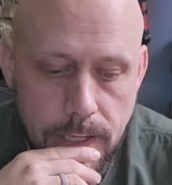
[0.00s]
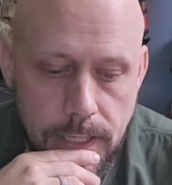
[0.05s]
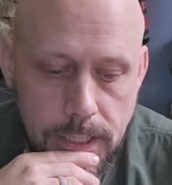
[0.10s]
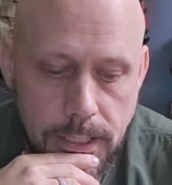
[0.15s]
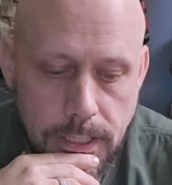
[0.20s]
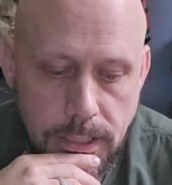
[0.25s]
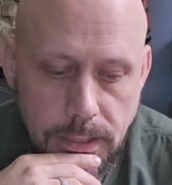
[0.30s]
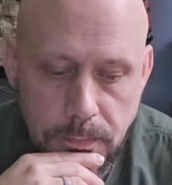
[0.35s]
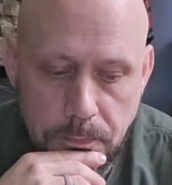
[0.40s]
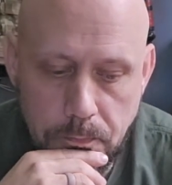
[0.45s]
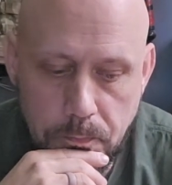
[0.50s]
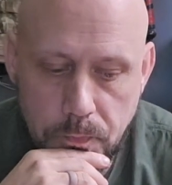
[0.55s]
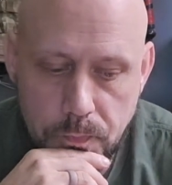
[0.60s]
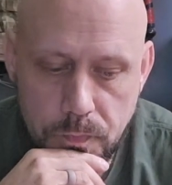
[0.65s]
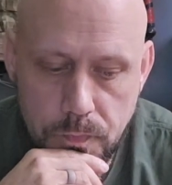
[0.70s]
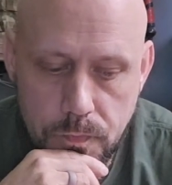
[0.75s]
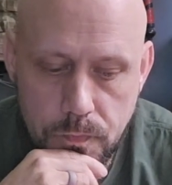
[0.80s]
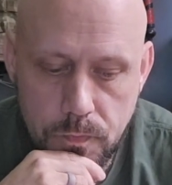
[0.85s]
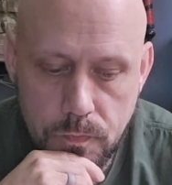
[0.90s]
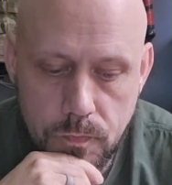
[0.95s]

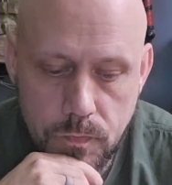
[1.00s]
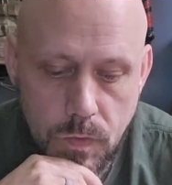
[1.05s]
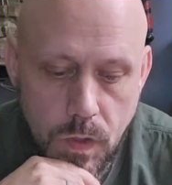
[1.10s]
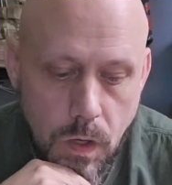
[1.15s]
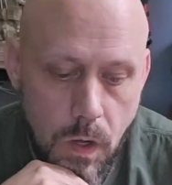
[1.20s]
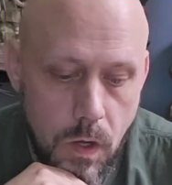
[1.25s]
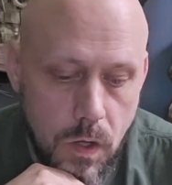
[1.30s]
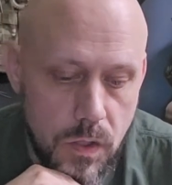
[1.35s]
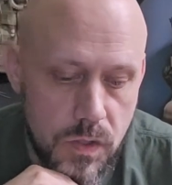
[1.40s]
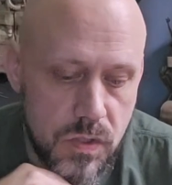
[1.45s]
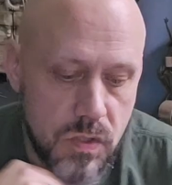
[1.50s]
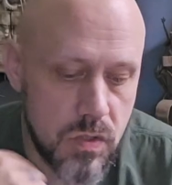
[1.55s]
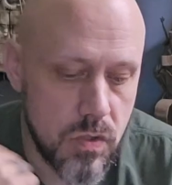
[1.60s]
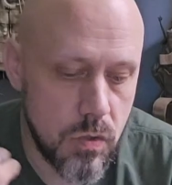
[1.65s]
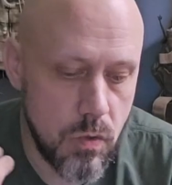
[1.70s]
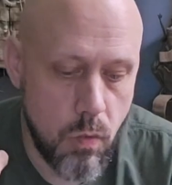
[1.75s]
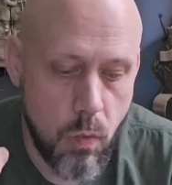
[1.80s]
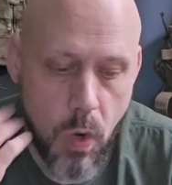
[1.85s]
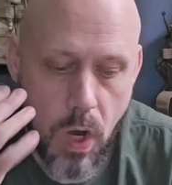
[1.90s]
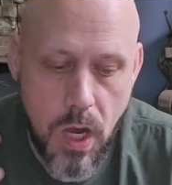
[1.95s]
All
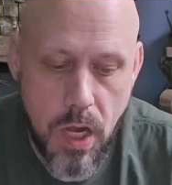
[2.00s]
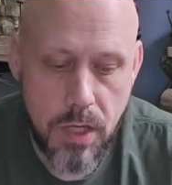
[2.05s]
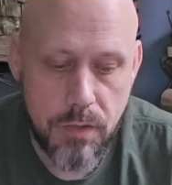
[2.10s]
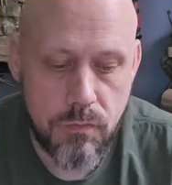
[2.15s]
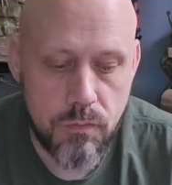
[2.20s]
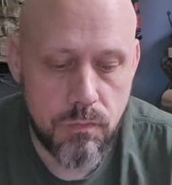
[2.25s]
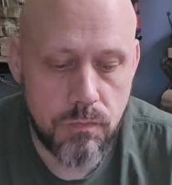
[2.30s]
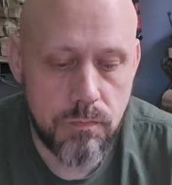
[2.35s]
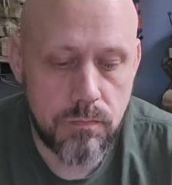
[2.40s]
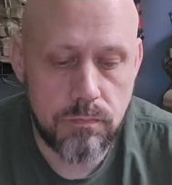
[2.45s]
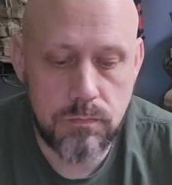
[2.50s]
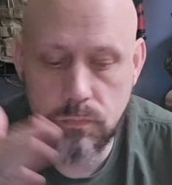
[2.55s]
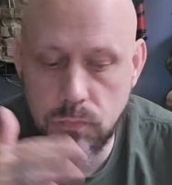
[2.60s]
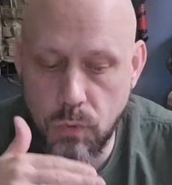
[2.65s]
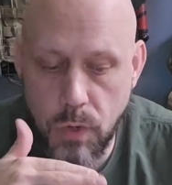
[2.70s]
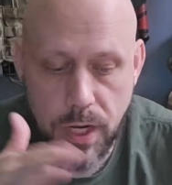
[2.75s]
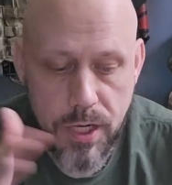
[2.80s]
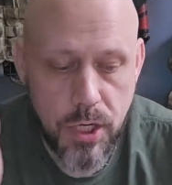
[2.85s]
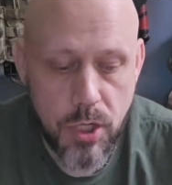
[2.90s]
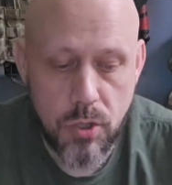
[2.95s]
squad
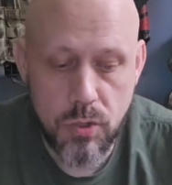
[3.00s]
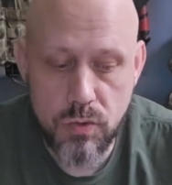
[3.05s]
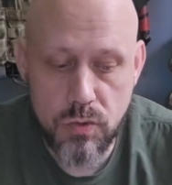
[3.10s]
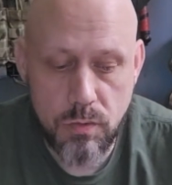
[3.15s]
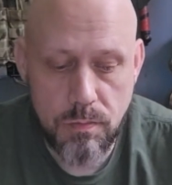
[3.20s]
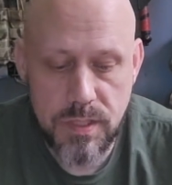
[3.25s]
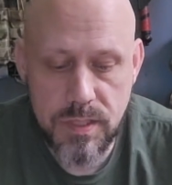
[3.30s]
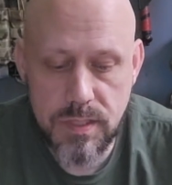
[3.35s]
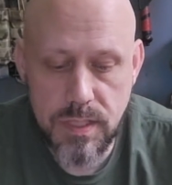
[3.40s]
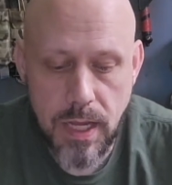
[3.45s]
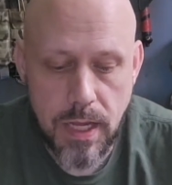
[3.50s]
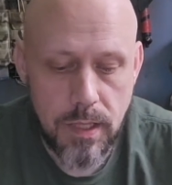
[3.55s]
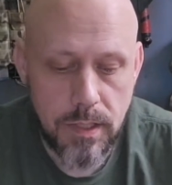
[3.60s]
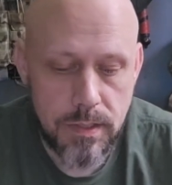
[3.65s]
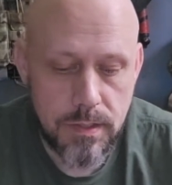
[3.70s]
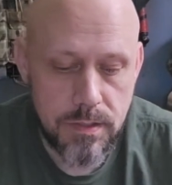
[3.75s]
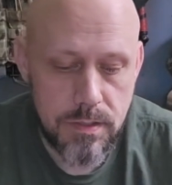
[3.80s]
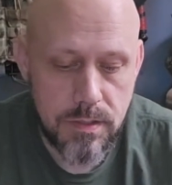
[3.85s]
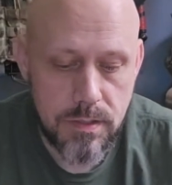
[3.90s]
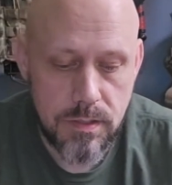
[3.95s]
radios will be
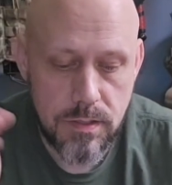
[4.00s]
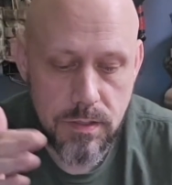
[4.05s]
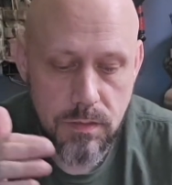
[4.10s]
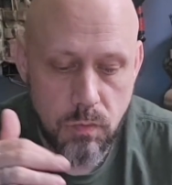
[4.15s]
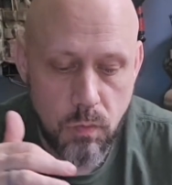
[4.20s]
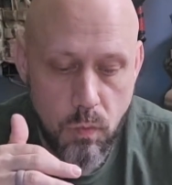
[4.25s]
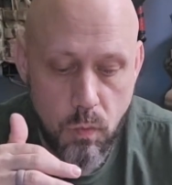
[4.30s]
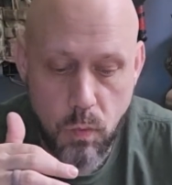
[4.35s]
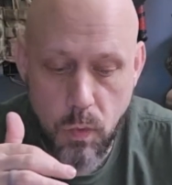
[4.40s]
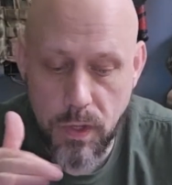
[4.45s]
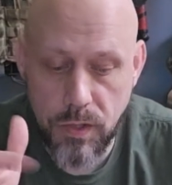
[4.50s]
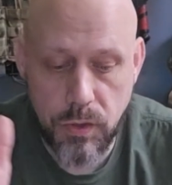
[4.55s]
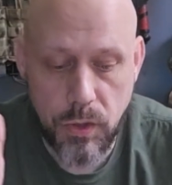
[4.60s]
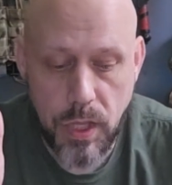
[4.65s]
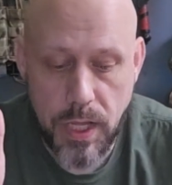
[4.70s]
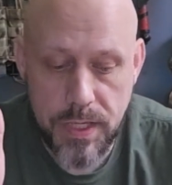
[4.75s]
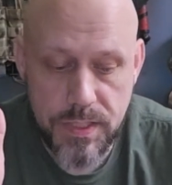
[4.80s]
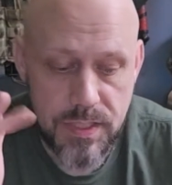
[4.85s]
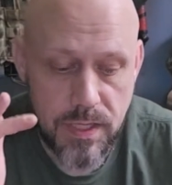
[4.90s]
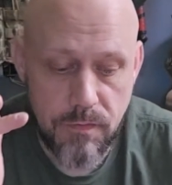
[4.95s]
silenced with
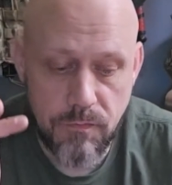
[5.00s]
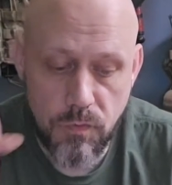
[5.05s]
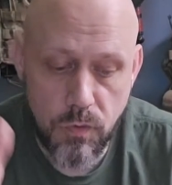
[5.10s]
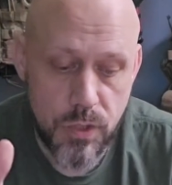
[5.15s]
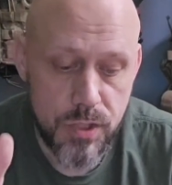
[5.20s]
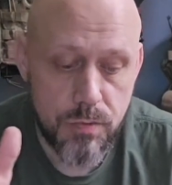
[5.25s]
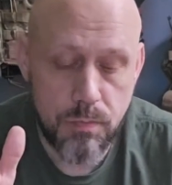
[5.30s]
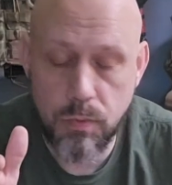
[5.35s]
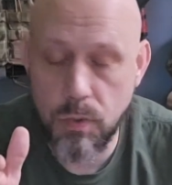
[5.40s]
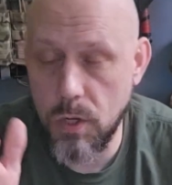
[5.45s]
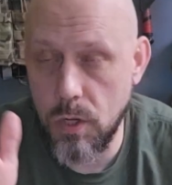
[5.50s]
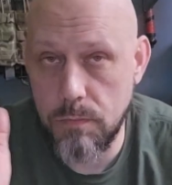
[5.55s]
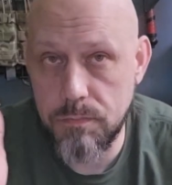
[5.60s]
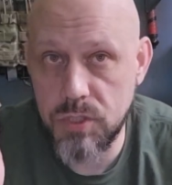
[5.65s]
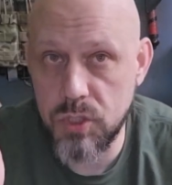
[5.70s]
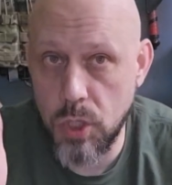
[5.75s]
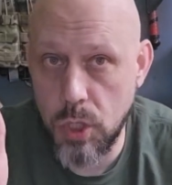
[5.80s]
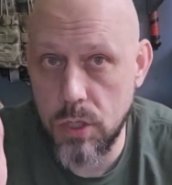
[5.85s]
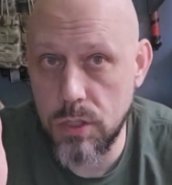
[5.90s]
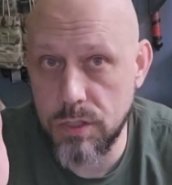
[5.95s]
lights and voice
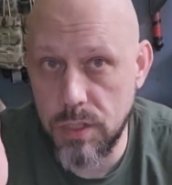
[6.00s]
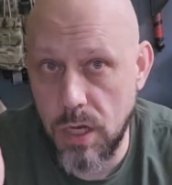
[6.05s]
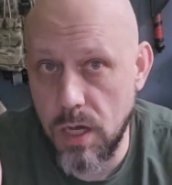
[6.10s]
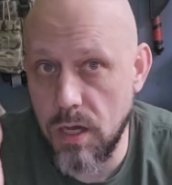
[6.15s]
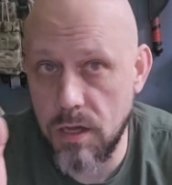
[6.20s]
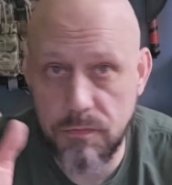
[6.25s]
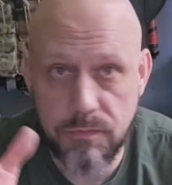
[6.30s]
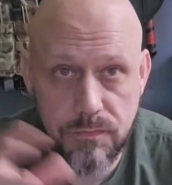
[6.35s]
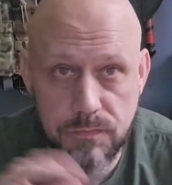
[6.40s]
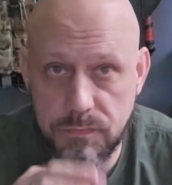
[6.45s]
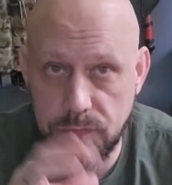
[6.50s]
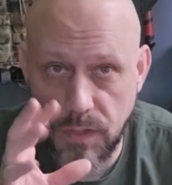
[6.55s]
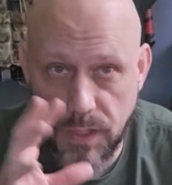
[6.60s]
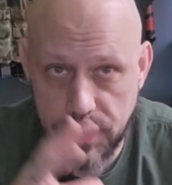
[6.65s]
prompts turned off.